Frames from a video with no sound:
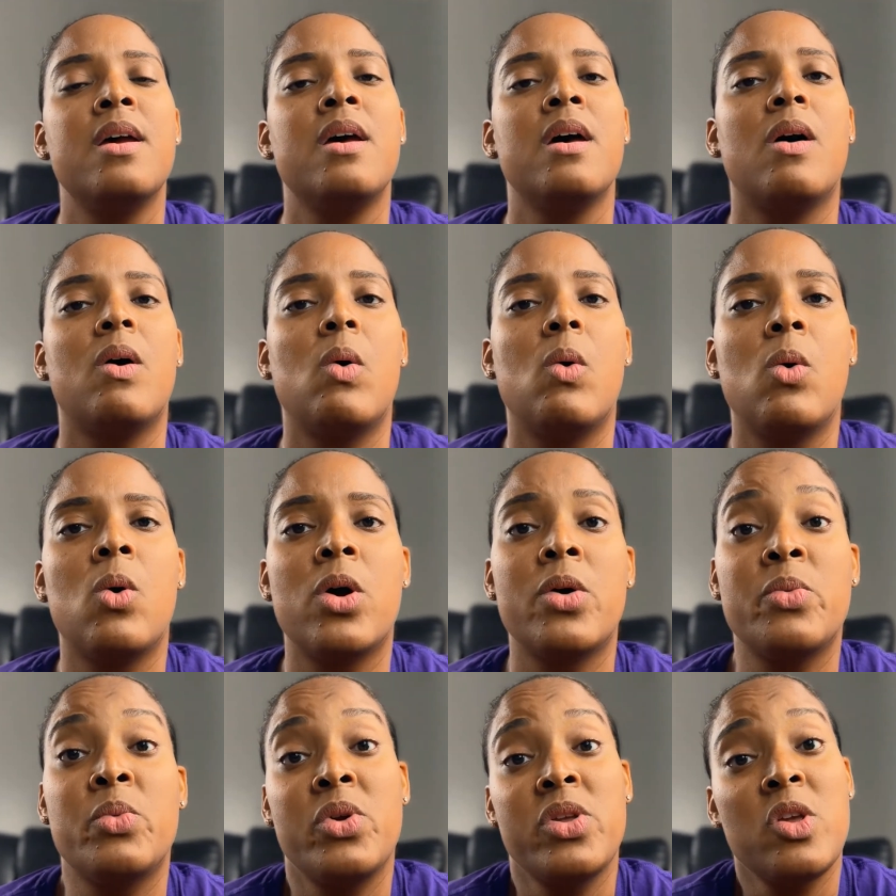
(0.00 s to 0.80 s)

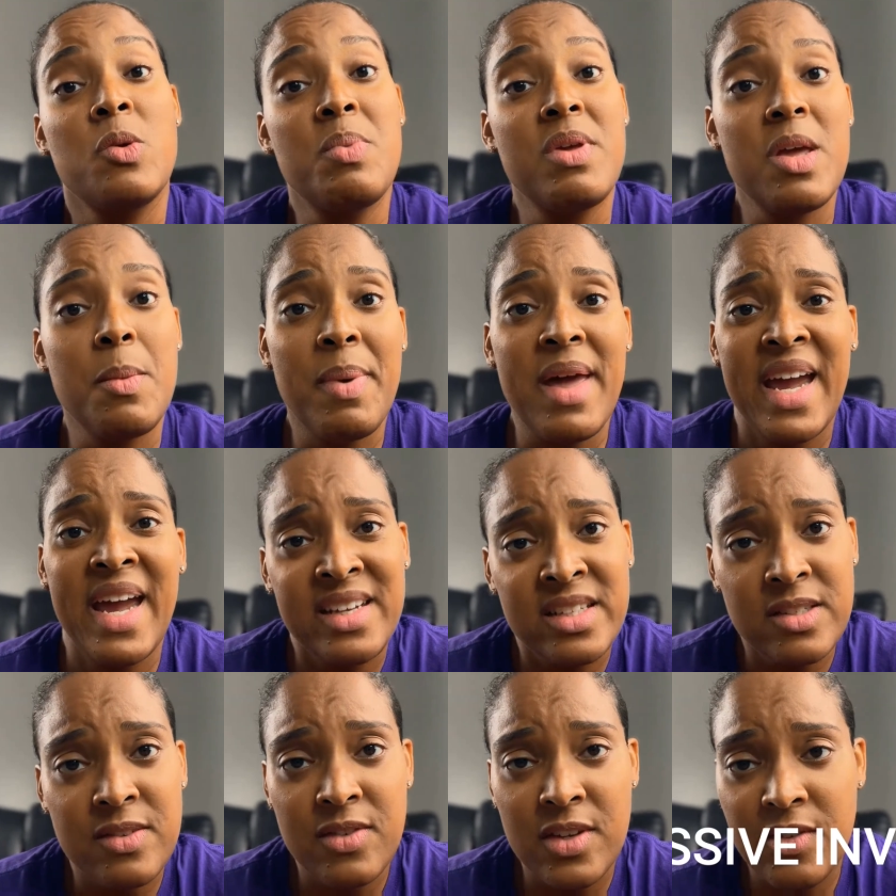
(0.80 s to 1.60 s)
Or will you be a
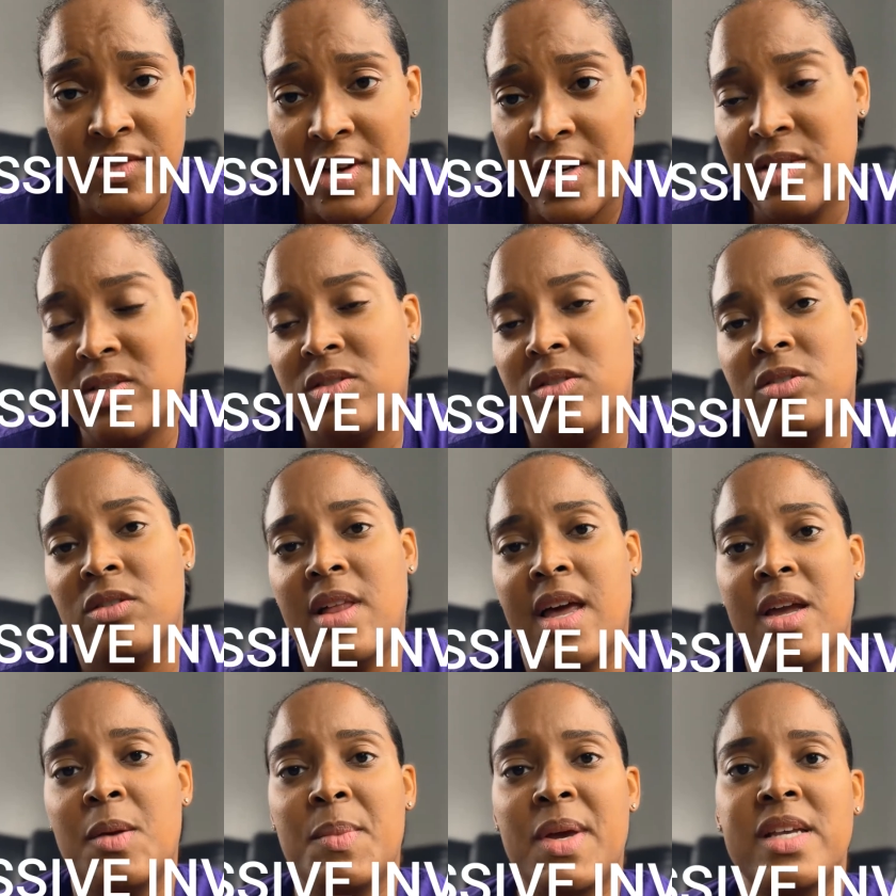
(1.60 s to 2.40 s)
passive investor
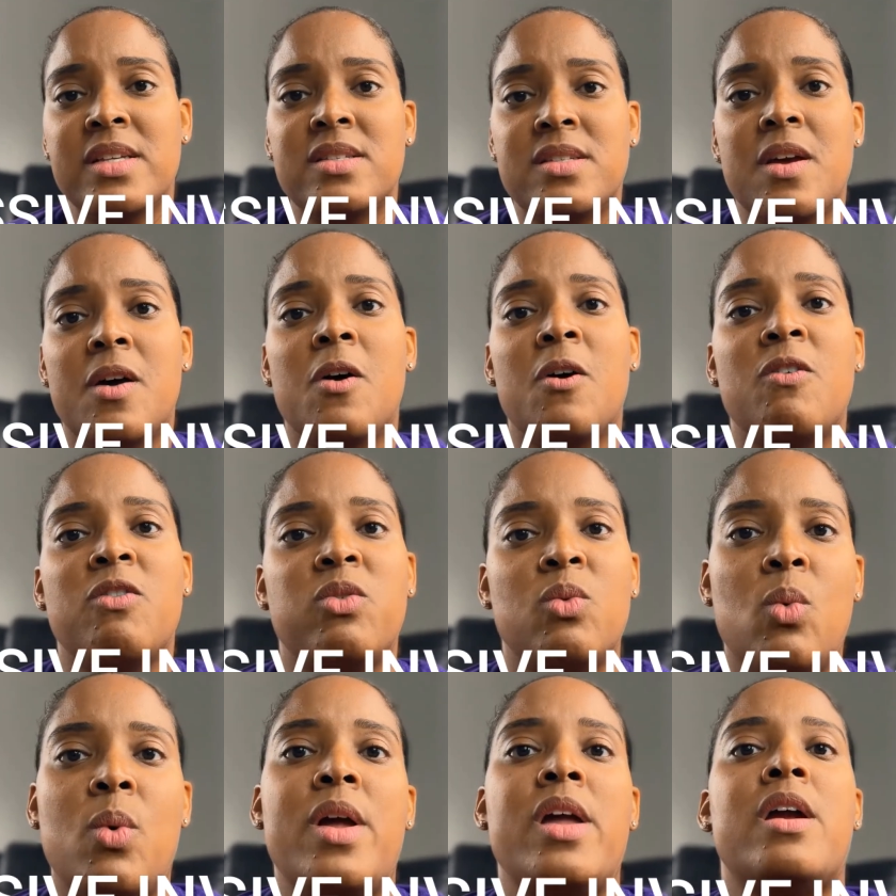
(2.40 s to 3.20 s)
like myself,
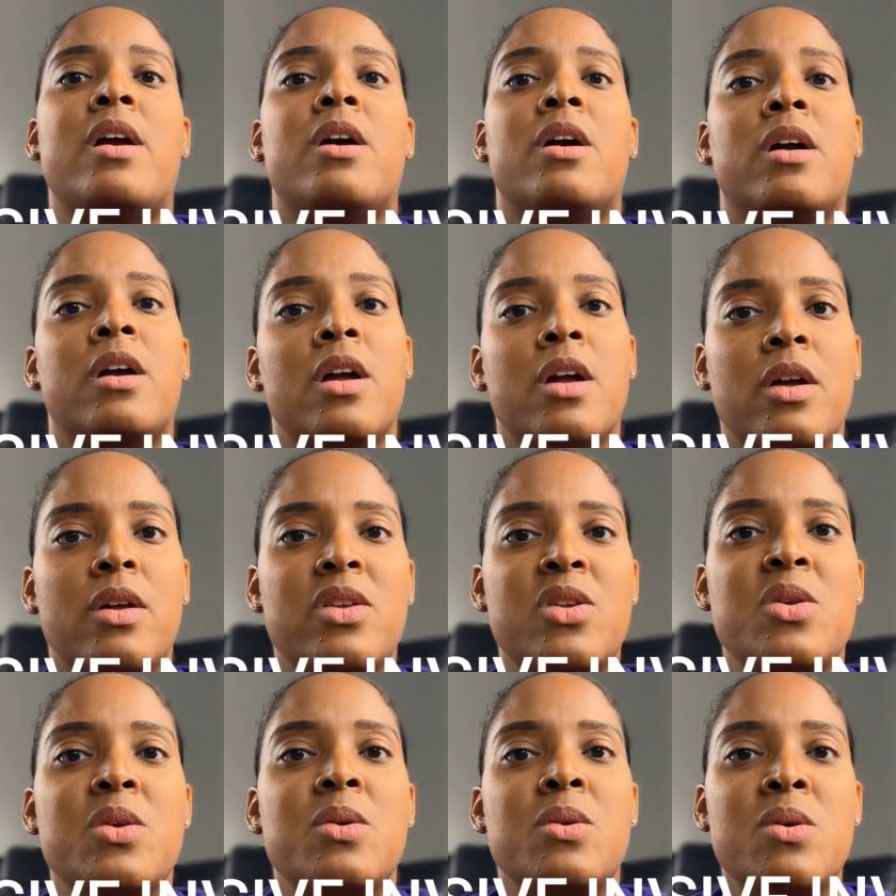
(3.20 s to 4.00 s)
where
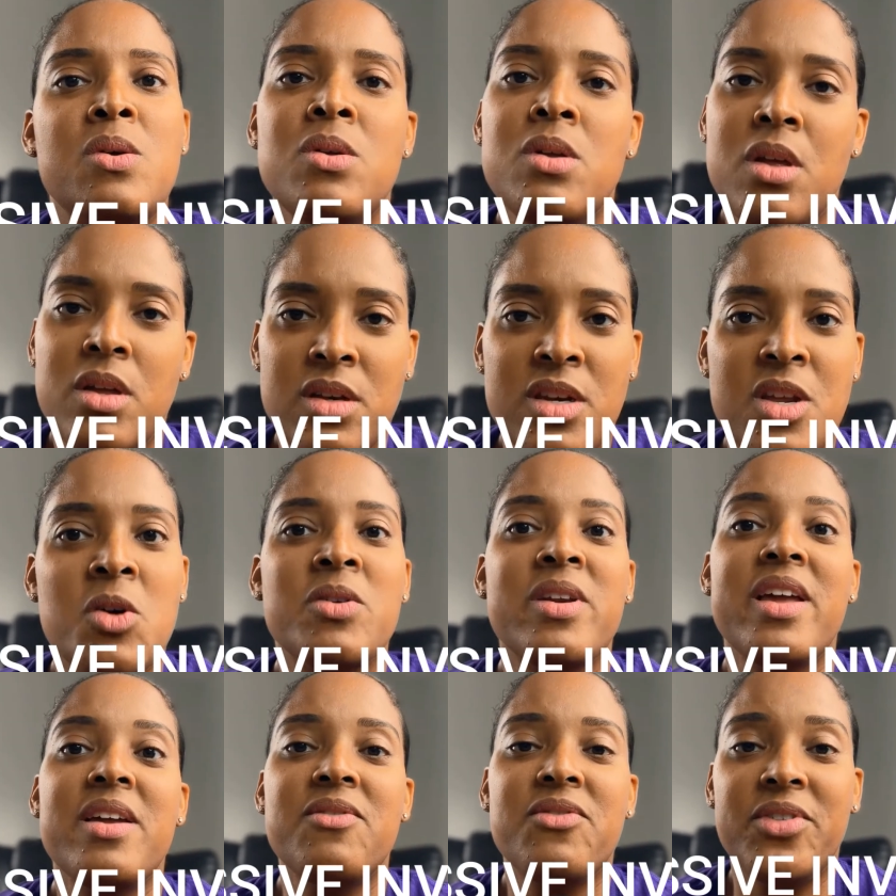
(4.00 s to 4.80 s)
you
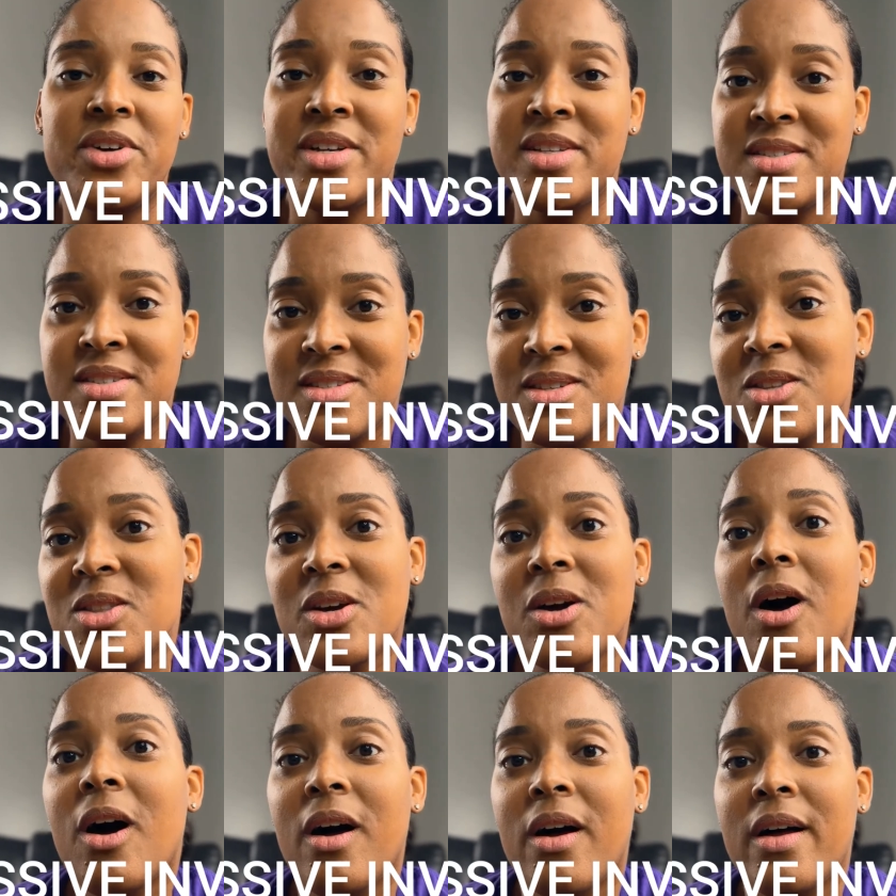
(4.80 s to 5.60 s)
donate funds to the
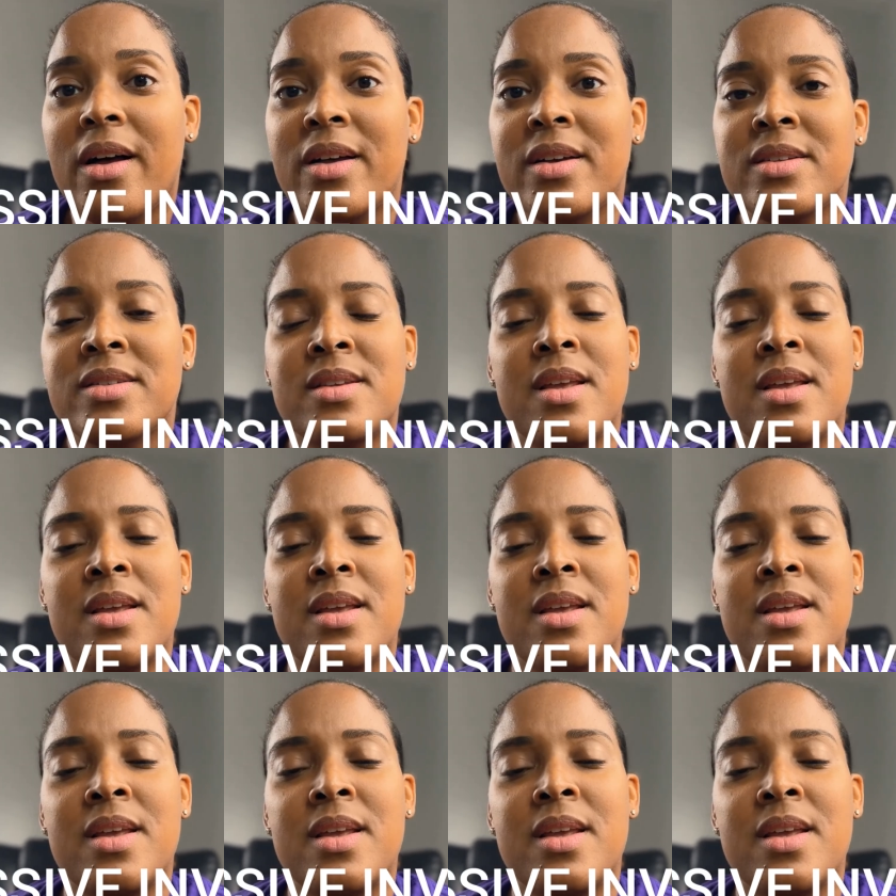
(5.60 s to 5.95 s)
cause